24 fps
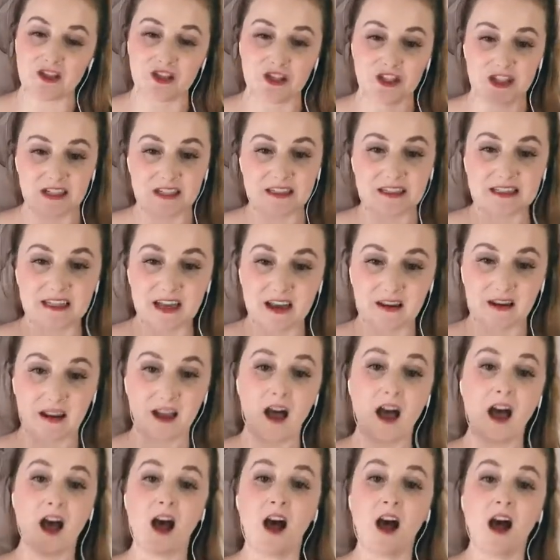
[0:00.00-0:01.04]
She's done
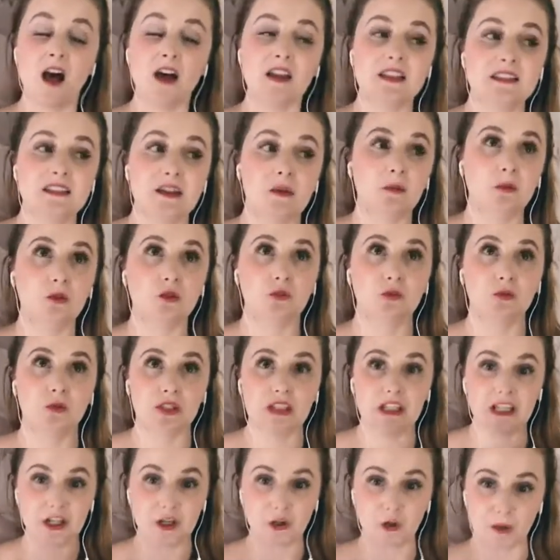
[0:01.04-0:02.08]
some
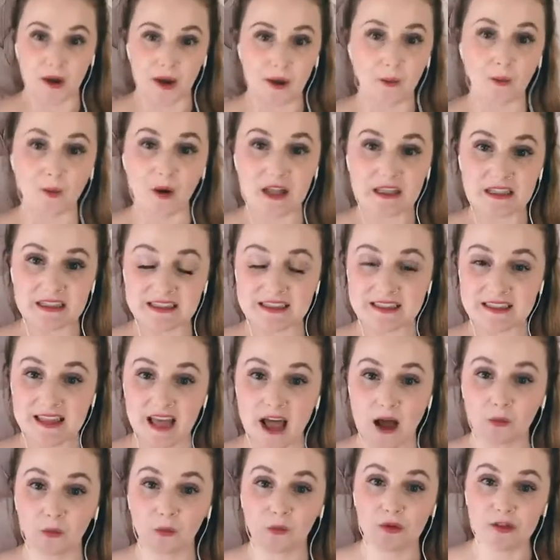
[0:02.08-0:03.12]
really great ones
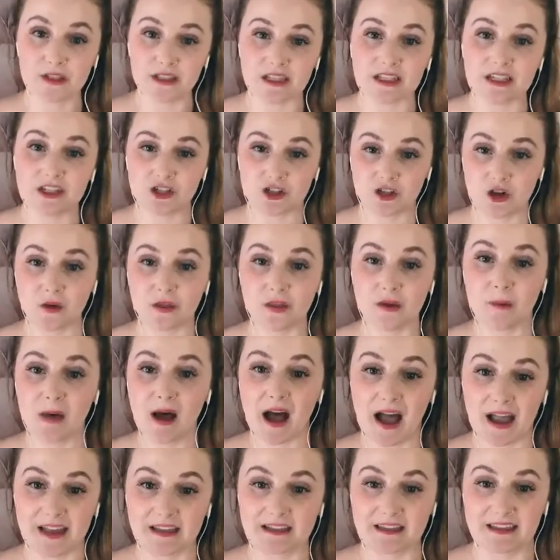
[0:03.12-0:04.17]
that really show the
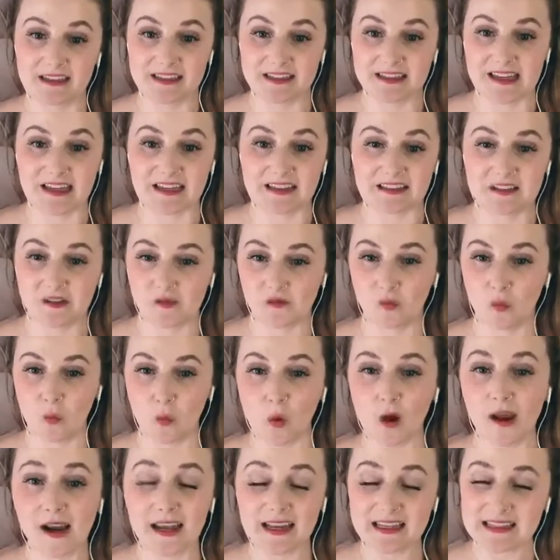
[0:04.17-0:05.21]
behind the scenes of
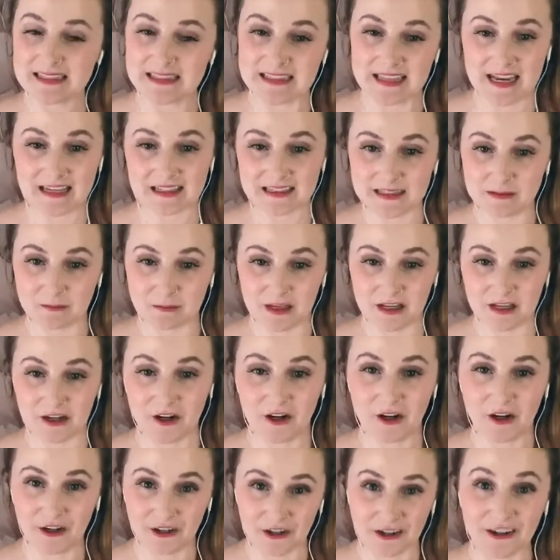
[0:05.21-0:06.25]
what it's like to be
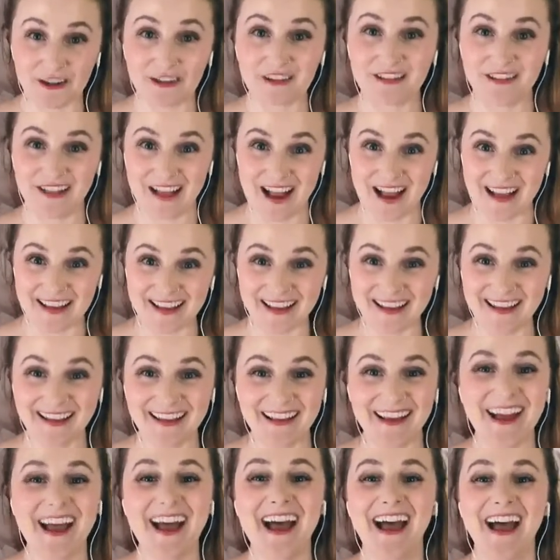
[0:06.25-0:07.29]
her
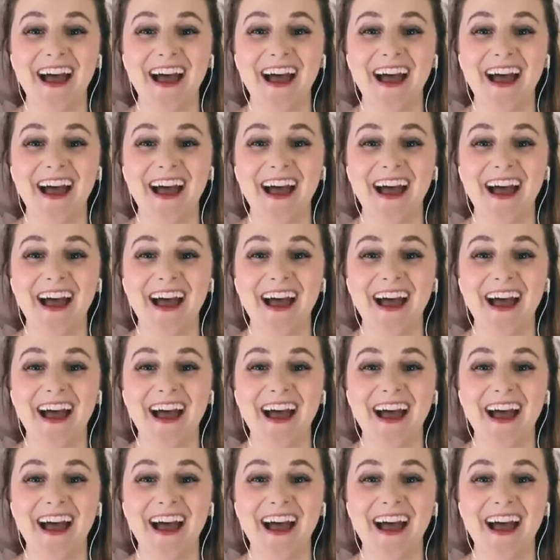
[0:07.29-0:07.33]
client